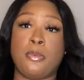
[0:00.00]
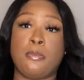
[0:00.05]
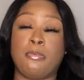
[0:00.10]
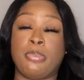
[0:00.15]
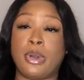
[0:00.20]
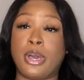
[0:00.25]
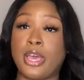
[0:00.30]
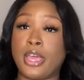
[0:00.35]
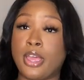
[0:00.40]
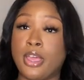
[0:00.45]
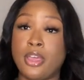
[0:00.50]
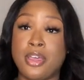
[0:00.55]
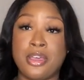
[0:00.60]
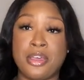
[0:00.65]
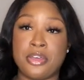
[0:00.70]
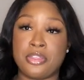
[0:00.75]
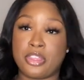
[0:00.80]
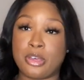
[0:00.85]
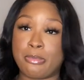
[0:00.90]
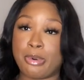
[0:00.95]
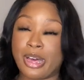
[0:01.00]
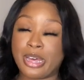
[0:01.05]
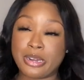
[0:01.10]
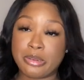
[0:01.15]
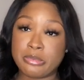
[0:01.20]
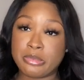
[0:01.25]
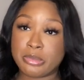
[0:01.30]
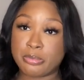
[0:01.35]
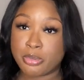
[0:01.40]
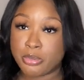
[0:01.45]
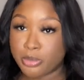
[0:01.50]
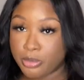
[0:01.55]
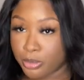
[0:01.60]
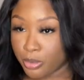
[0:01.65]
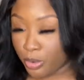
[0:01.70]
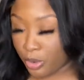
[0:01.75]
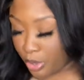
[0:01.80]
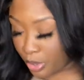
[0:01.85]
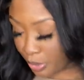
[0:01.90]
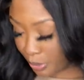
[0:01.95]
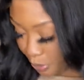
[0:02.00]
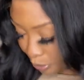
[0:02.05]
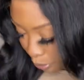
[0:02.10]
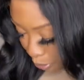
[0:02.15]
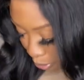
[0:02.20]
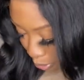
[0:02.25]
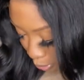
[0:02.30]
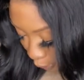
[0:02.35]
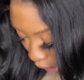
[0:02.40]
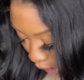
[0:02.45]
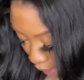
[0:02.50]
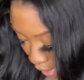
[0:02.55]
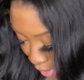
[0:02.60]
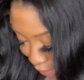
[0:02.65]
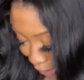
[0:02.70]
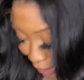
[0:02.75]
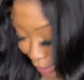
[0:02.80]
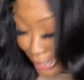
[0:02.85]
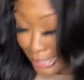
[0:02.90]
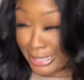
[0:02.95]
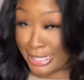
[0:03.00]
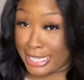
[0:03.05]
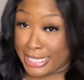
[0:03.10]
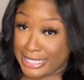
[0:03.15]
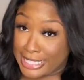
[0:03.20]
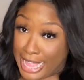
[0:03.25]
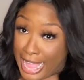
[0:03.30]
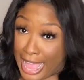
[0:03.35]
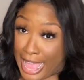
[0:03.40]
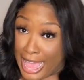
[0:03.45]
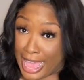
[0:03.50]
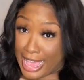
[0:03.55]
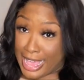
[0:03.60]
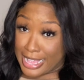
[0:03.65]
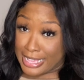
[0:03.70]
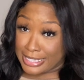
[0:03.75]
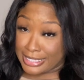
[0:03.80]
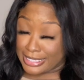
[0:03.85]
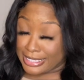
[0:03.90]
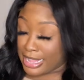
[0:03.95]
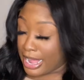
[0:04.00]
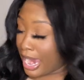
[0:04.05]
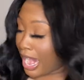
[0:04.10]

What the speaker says: but the bottoms, boo. These thighs.